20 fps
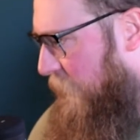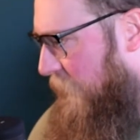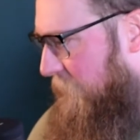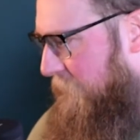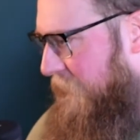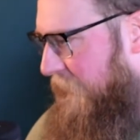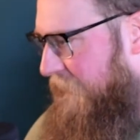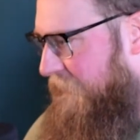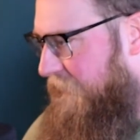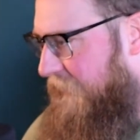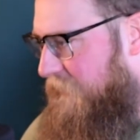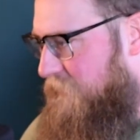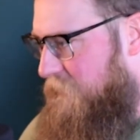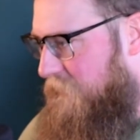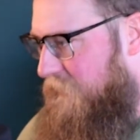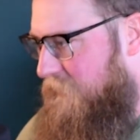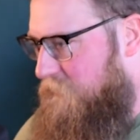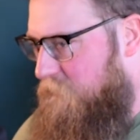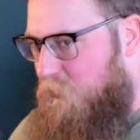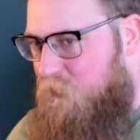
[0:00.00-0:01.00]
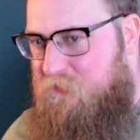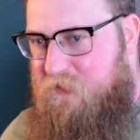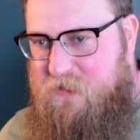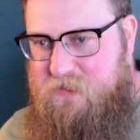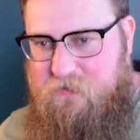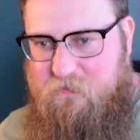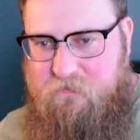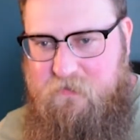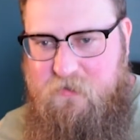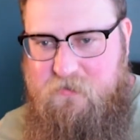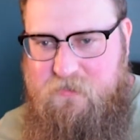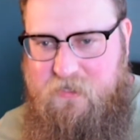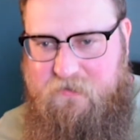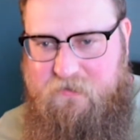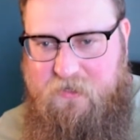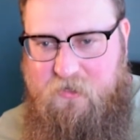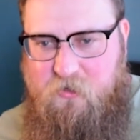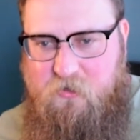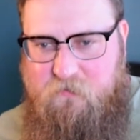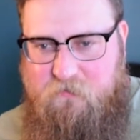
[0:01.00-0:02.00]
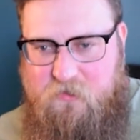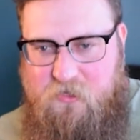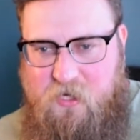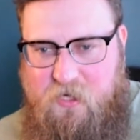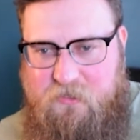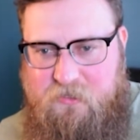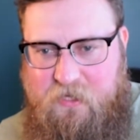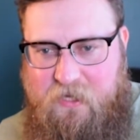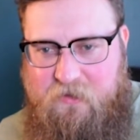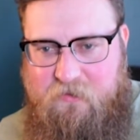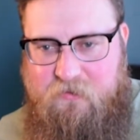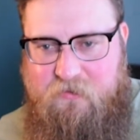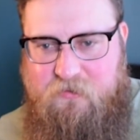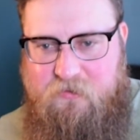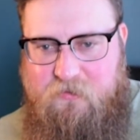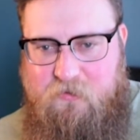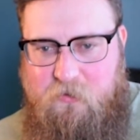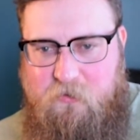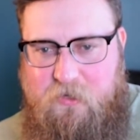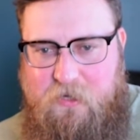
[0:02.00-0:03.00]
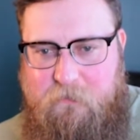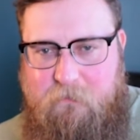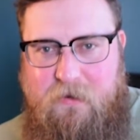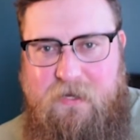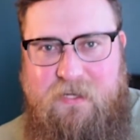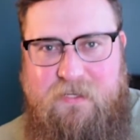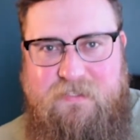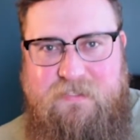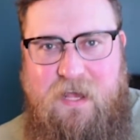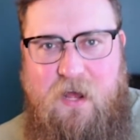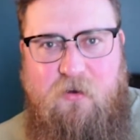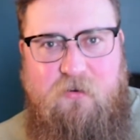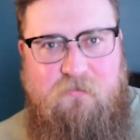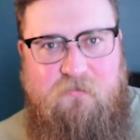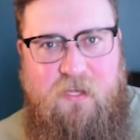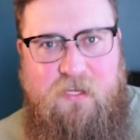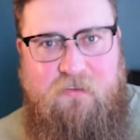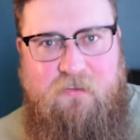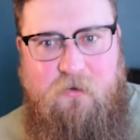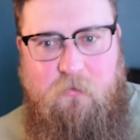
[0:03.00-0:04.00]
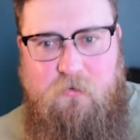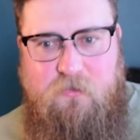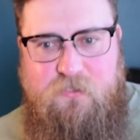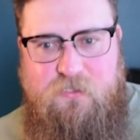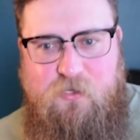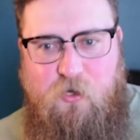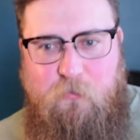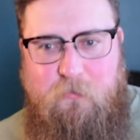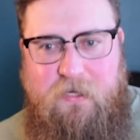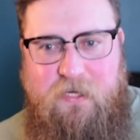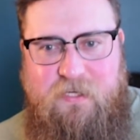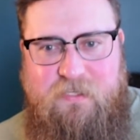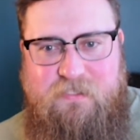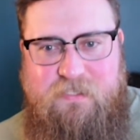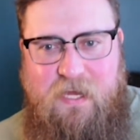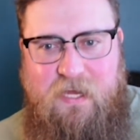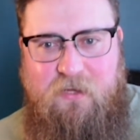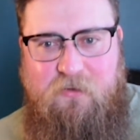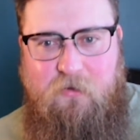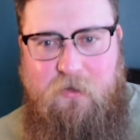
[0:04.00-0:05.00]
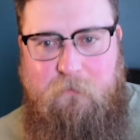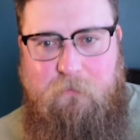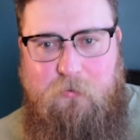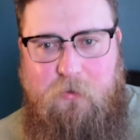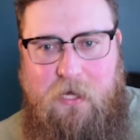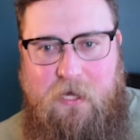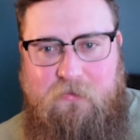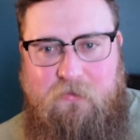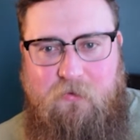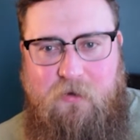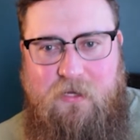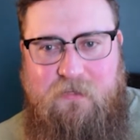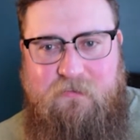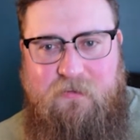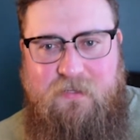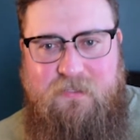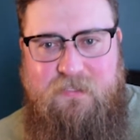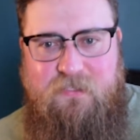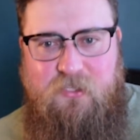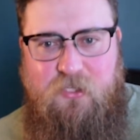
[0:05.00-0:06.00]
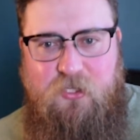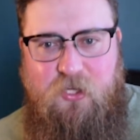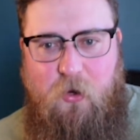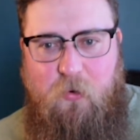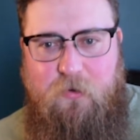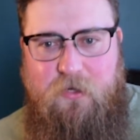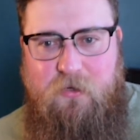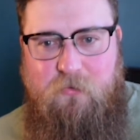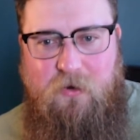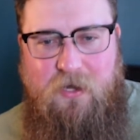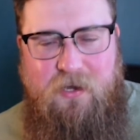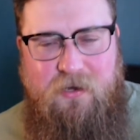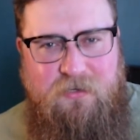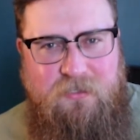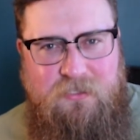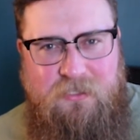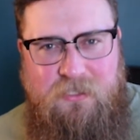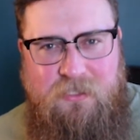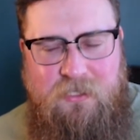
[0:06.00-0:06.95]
the big things with this movie, is it feels like they could have cut like 30 minutes out of it. There were so many dangling plot threads that didn't go anywhere.